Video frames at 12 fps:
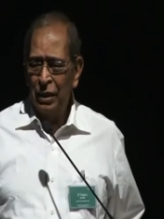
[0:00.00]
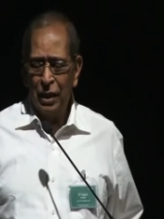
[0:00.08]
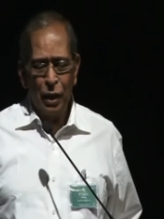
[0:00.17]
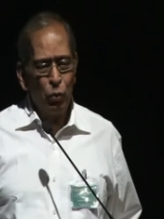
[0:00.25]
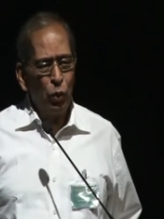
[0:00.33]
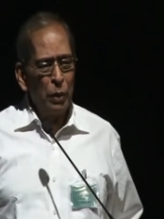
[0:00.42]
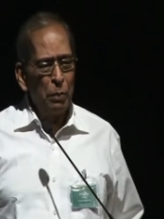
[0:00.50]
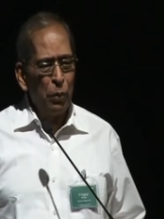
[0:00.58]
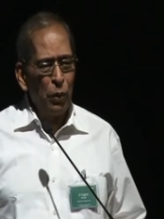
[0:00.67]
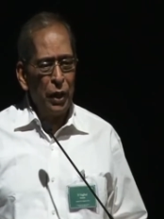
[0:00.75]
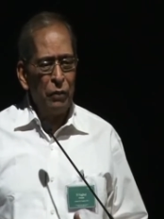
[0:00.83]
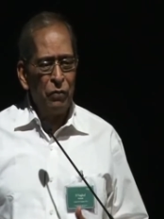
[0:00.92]
there are
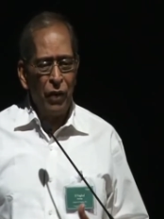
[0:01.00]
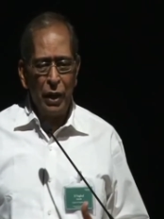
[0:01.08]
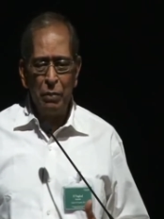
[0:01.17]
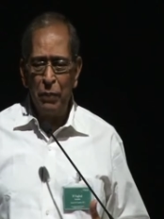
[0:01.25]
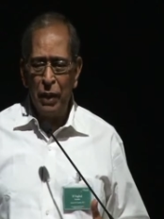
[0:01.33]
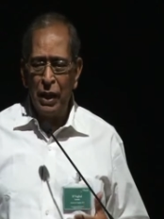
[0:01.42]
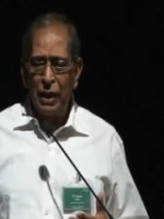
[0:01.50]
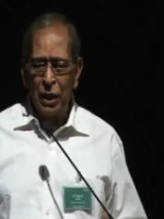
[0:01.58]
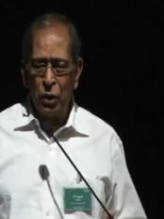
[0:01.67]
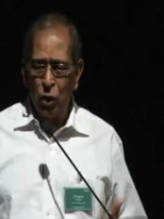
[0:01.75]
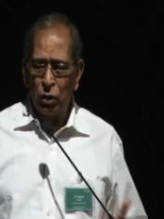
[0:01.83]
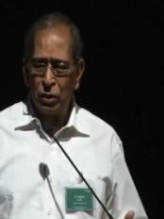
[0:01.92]
1.5
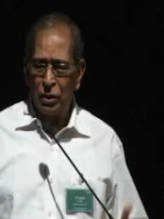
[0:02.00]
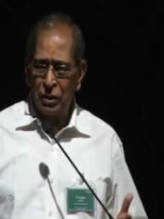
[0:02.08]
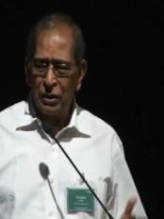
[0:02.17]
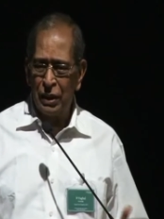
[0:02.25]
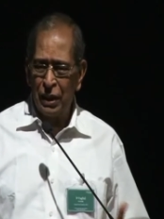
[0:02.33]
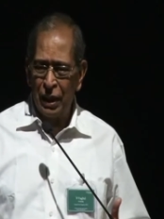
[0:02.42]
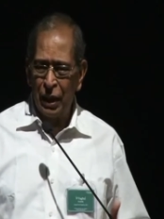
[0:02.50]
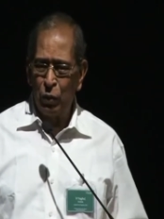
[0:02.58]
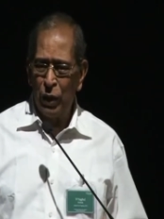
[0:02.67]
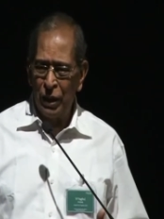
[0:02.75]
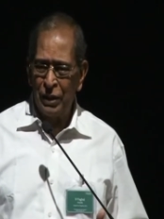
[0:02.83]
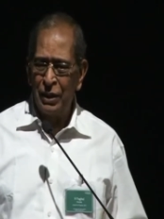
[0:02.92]
million doctors that are
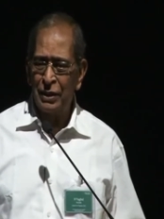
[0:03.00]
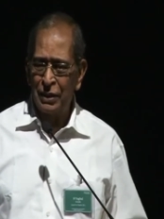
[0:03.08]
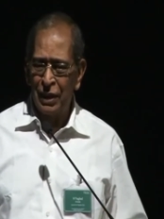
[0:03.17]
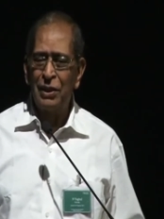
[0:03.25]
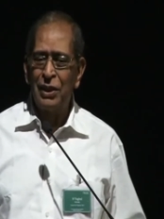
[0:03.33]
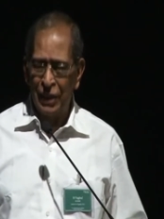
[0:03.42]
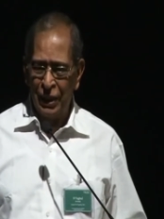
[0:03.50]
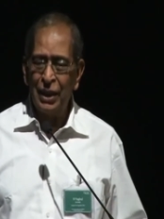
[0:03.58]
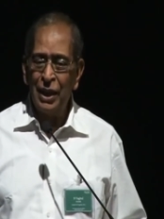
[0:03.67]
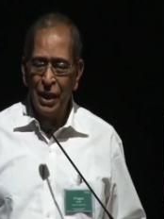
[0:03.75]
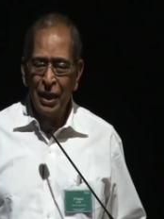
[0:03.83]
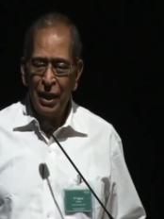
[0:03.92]
required in this country
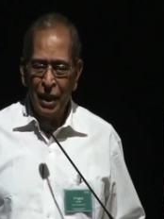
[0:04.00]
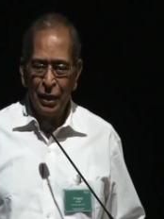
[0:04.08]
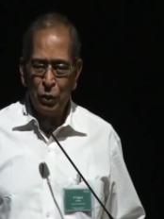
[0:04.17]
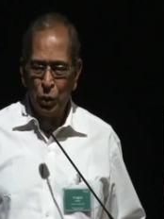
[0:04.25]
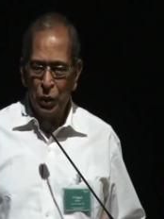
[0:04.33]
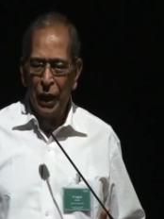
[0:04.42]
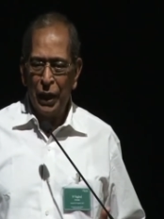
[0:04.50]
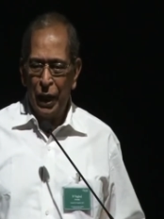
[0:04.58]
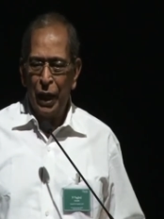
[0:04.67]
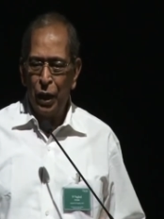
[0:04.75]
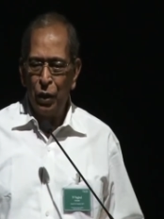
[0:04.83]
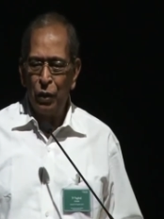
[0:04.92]
to take
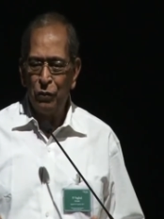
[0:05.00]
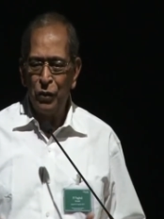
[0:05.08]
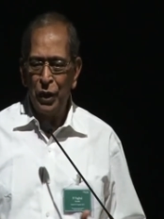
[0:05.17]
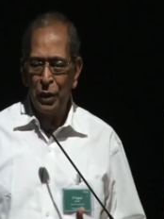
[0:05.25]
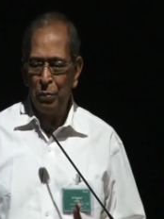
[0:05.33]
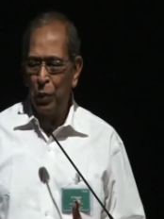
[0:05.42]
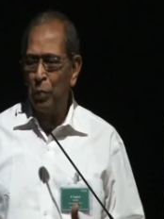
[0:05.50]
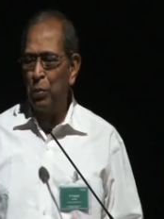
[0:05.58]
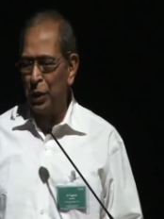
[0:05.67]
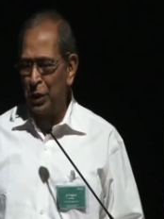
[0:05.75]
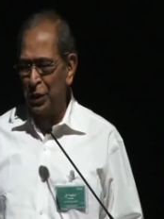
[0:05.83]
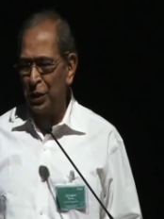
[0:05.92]
care of the
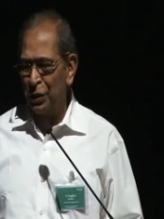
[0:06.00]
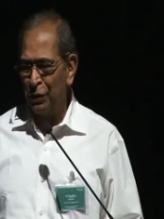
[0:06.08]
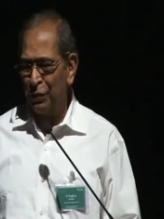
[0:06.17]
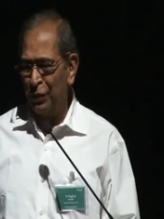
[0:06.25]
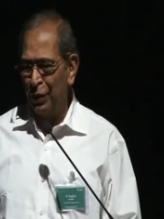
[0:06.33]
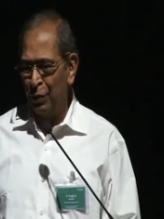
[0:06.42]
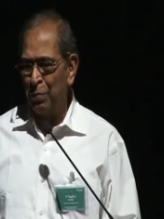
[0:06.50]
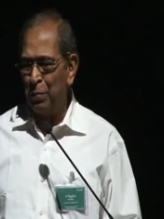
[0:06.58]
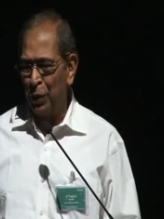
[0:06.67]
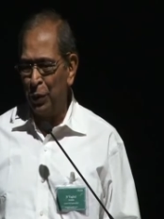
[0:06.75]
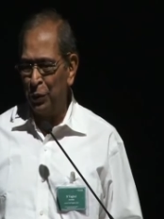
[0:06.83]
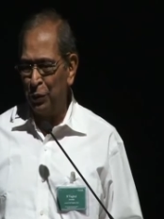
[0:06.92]
population of
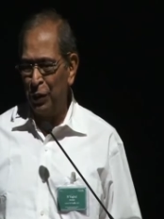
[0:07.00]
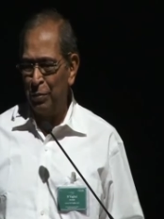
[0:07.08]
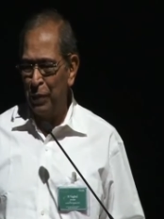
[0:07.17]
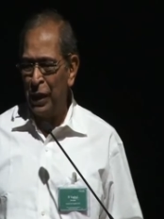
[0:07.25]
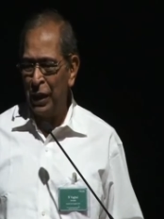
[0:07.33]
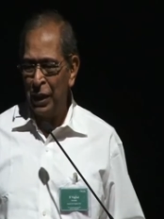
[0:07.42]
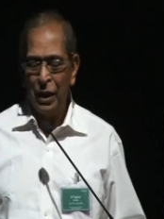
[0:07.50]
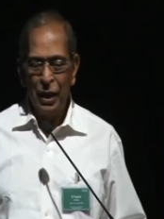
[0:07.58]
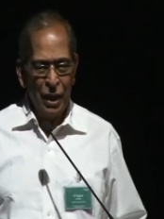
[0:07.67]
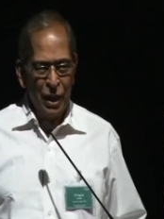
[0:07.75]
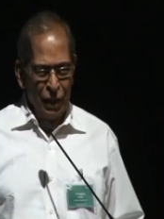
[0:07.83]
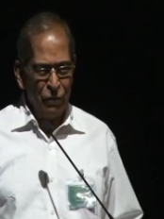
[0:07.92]
1.25 billion.
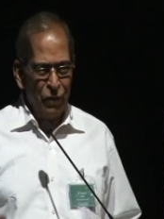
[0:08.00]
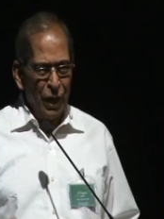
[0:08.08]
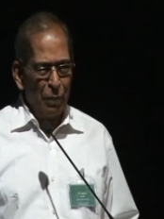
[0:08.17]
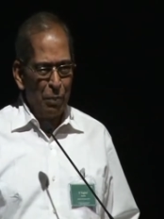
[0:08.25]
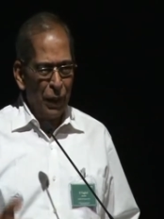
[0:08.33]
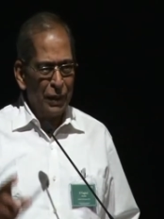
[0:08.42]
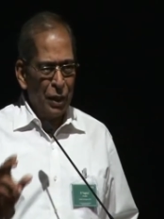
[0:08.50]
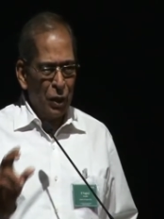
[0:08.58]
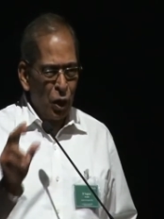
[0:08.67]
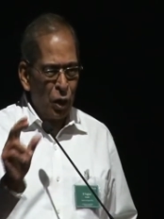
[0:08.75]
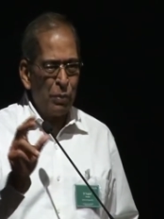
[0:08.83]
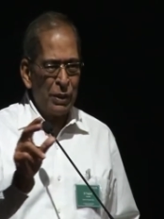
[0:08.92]
If we apply the
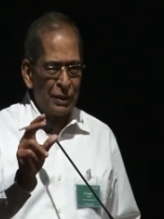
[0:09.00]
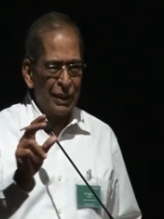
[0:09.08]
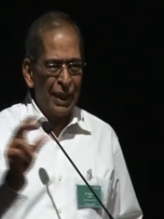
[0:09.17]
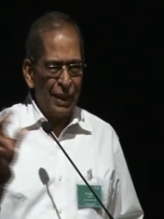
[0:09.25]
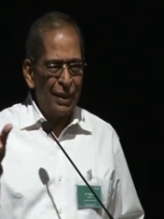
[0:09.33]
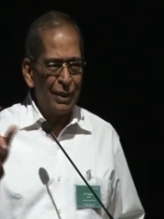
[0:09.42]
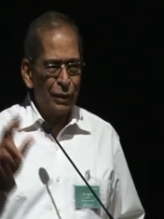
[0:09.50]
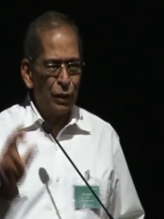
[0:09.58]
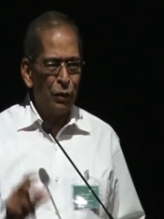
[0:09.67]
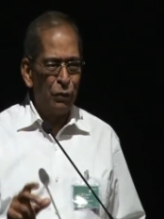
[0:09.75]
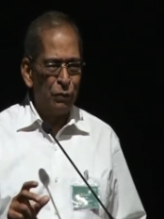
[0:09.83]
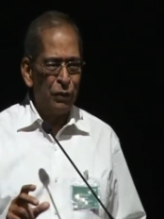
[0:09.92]
normal standards
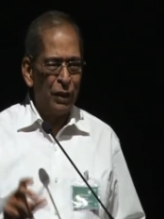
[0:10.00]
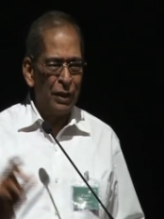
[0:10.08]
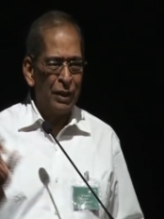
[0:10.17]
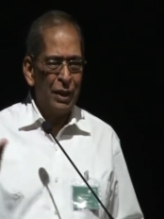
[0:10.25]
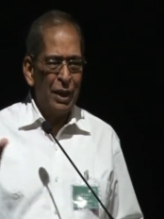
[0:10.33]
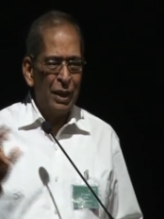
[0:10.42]
of uh,